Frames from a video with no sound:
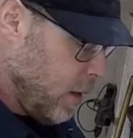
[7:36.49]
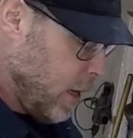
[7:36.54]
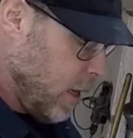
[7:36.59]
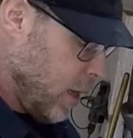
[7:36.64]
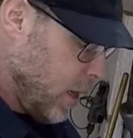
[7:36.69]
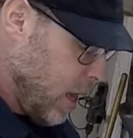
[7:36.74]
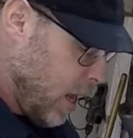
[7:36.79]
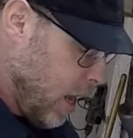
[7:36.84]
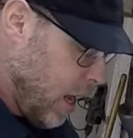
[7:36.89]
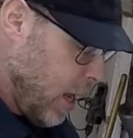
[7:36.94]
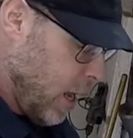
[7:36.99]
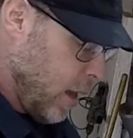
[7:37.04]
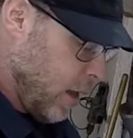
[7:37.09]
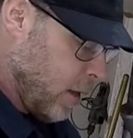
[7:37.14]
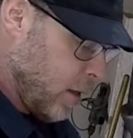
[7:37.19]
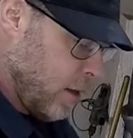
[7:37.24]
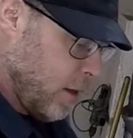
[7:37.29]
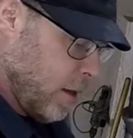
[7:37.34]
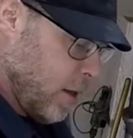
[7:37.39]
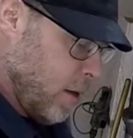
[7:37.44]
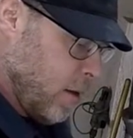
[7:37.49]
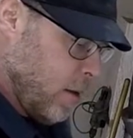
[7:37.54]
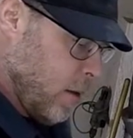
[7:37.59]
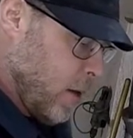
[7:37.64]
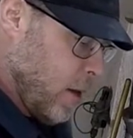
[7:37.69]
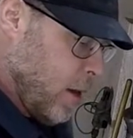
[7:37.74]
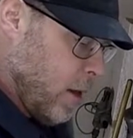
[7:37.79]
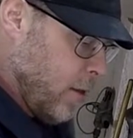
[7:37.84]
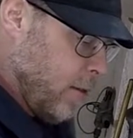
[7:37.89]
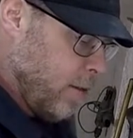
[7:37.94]
in the hand, you know,
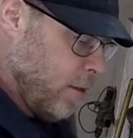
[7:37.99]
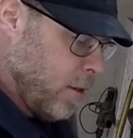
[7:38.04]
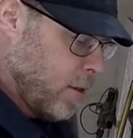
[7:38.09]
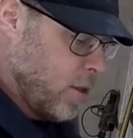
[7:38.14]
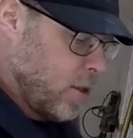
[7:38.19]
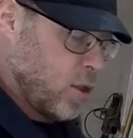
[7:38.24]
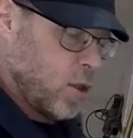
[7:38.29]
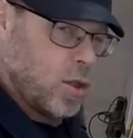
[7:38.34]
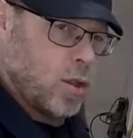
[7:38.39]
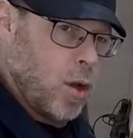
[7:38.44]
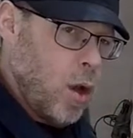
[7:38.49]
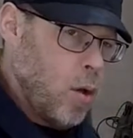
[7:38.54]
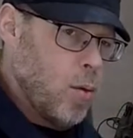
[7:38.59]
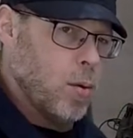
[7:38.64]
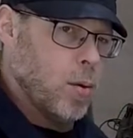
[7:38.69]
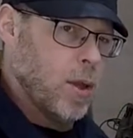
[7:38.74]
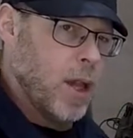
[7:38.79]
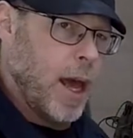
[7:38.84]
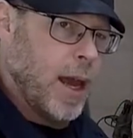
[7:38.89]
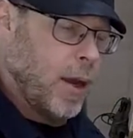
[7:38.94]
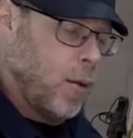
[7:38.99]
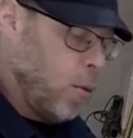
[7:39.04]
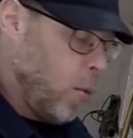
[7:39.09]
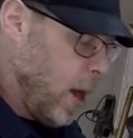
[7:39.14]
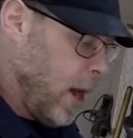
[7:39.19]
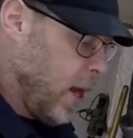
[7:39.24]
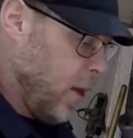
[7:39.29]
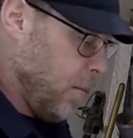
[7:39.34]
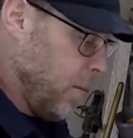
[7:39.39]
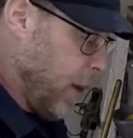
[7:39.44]
so
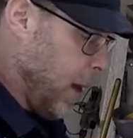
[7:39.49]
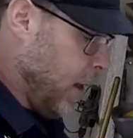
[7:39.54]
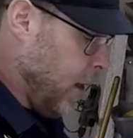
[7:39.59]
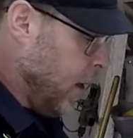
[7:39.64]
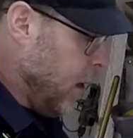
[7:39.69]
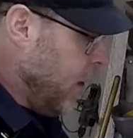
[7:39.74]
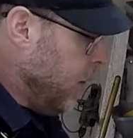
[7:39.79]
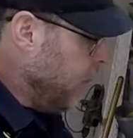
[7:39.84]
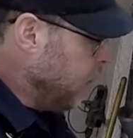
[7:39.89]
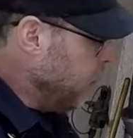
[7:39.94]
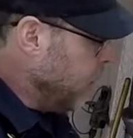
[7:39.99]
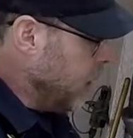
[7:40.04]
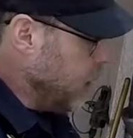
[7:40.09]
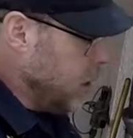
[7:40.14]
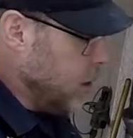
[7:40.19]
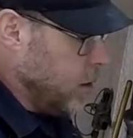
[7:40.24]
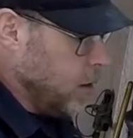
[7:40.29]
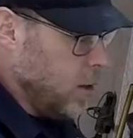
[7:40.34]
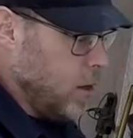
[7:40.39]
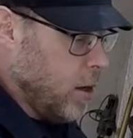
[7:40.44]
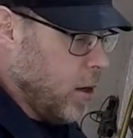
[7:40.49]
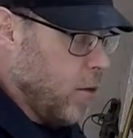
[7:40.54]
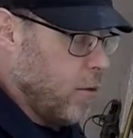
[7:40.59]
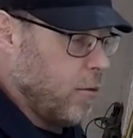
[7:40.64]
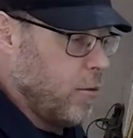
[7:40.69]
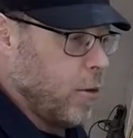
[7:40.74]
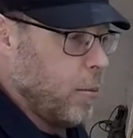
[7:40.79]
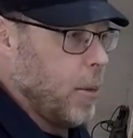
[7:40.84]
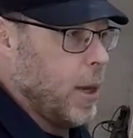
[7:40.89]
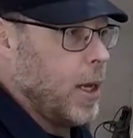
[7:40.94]
lightweight. But, you know,
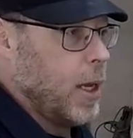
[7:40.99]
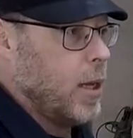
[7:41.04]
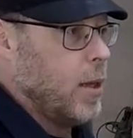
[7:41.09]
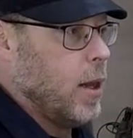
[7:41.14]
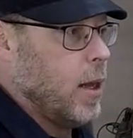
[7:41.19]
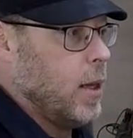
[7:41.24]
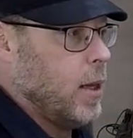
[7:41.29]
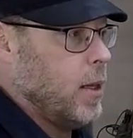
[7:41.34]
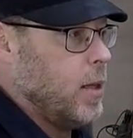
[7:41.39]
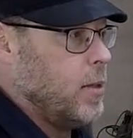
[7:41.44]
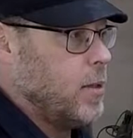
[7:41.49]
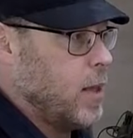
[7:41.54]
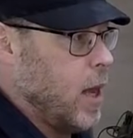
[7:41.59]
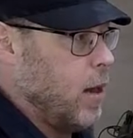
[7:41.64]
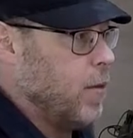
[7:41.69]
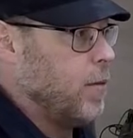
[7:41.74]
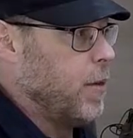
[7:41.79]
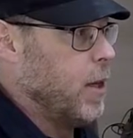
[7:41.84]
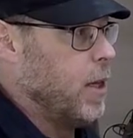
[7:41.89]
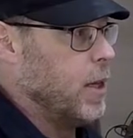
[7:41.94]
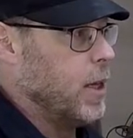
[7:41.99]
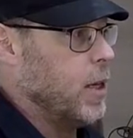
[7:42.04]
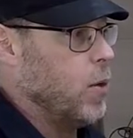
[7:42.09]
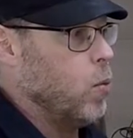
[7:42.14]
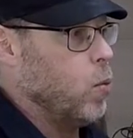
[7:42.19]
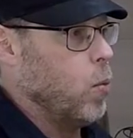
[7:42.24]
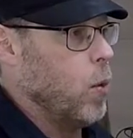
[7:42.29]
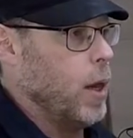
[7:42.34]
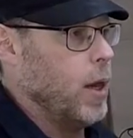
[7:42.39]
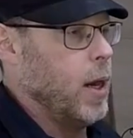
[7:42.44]
vermiculite is definitely
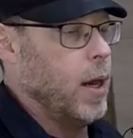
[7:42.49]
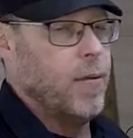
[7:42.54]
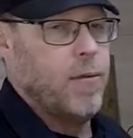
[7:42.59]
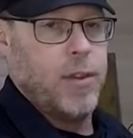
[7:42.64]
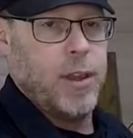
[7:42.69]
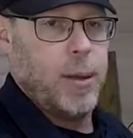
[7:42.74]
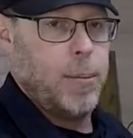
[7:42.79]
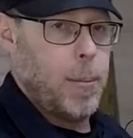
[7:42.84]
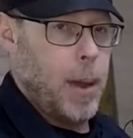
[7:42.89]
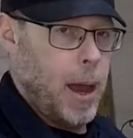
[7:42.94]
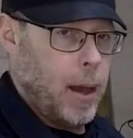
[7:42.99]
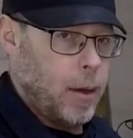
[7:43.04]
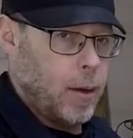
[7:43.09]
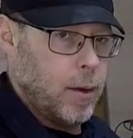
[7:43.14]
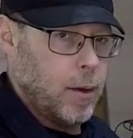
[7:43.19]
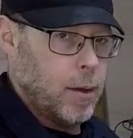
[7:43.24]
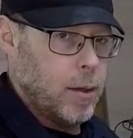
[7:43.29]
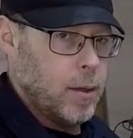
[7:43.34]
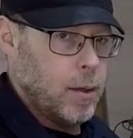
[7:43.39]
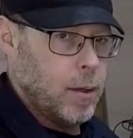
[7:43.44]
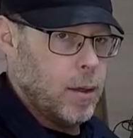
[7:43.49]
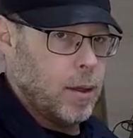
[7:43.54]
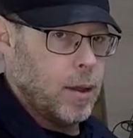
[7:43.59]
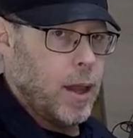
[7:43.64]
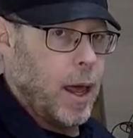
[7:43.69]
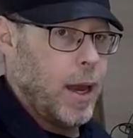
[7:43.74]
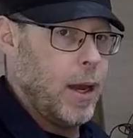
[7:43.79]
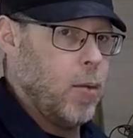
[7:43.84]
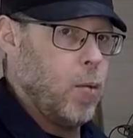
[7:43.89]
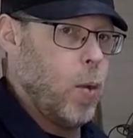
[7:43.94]
one of the better
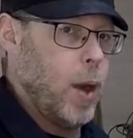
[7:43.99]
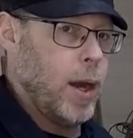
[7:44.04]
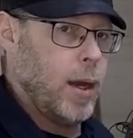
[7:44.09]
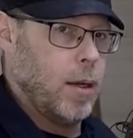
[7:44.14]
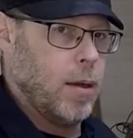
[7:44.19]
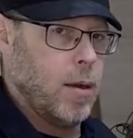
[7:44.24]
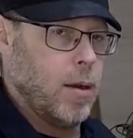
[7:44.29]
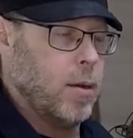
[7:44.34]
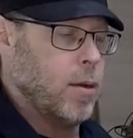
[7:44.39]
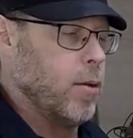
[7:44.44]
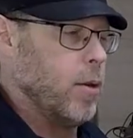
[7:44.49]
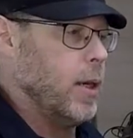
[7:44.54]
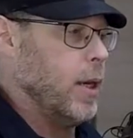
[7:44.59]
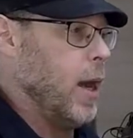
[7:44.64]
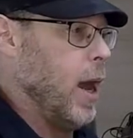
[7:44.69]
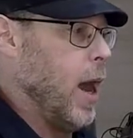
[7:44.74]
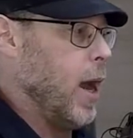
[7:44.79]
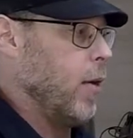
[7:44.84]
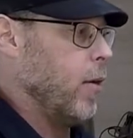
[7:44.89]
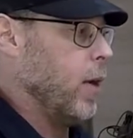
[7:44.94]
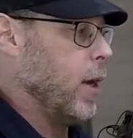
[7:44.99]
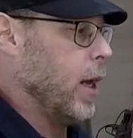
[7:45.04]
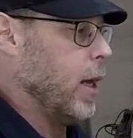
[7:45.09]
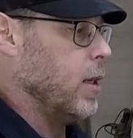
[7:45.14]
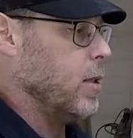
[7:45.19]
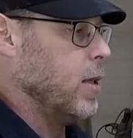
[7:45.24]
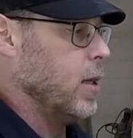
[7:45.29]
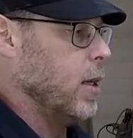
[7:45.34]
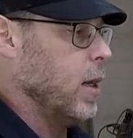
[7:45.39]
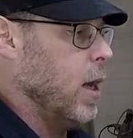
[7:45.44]
lightweight concrete
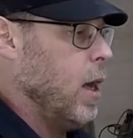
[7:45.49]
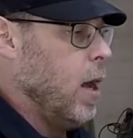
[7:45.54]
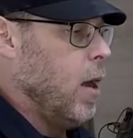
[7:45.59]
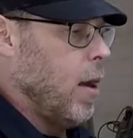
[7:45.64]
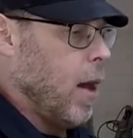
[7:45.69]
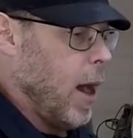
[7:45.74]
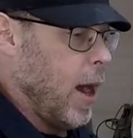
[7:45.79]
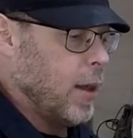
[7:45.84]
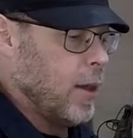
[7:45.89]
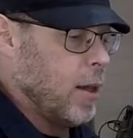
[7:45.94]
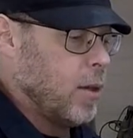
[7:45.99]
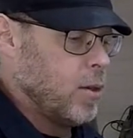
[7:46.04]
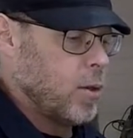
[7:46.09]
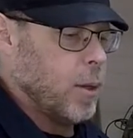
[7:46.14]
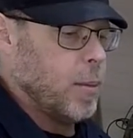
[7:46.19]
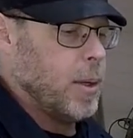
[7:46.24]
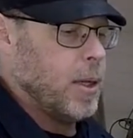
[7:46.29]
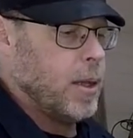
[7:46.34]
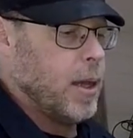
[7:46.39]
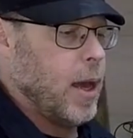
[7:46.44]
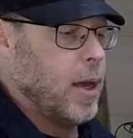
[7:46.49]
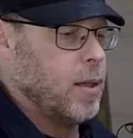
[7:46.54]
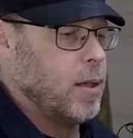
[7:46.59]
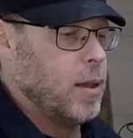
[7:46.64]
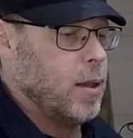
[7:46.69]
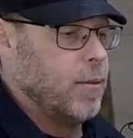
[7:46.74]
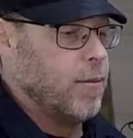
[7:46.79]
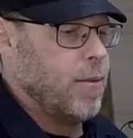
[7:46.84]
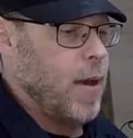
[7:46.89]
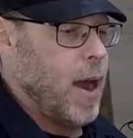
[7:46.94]
aggregates. And I attribute that
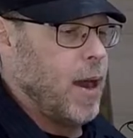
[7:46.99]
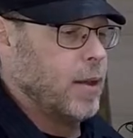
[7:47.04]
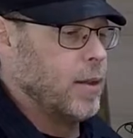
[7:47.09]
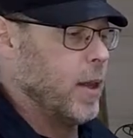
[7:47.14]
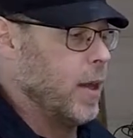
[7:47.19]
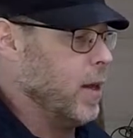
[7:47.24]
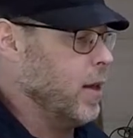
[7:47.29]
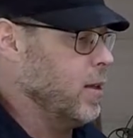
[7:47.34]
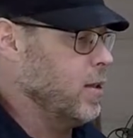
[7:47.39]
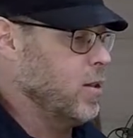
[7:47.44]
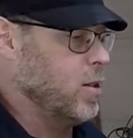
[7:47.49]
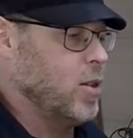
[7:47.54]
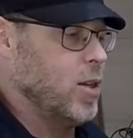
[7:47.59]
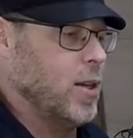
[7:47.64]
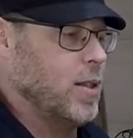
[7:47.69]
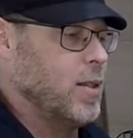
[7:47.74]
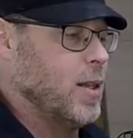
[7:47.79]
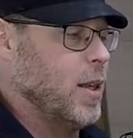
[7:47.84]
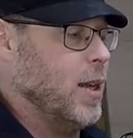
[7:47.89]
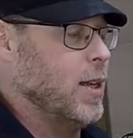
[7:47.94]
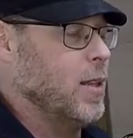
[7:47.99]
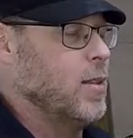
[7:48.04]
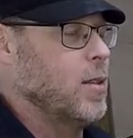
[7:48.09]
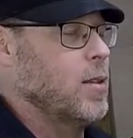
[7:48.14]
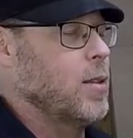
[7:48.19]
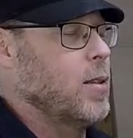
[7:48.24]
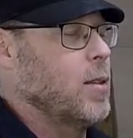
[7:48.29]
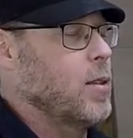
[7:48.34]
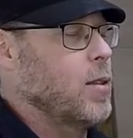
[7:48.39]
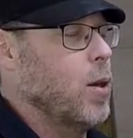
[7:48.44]
to the fact that it's just, it's
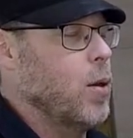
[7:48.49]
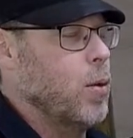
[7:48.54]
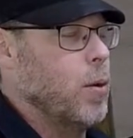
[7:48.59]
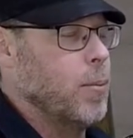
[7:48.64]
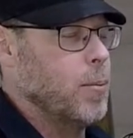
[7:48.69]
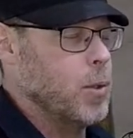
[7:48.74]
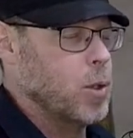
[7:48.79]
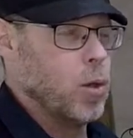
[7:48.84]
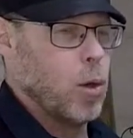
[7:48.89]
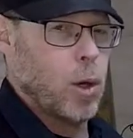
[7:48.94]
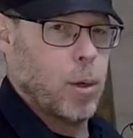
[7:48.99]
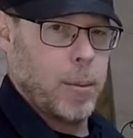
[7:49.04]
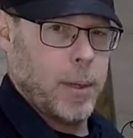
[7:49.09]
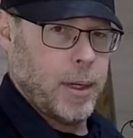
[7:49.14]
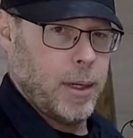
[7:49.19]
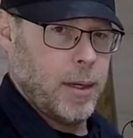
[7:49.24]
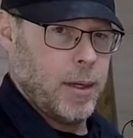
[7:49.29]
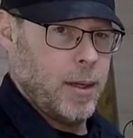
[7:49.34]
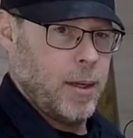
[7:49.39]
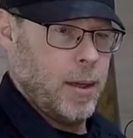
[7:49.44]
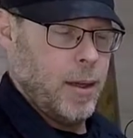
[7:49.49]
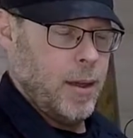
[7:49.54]
so absorbent.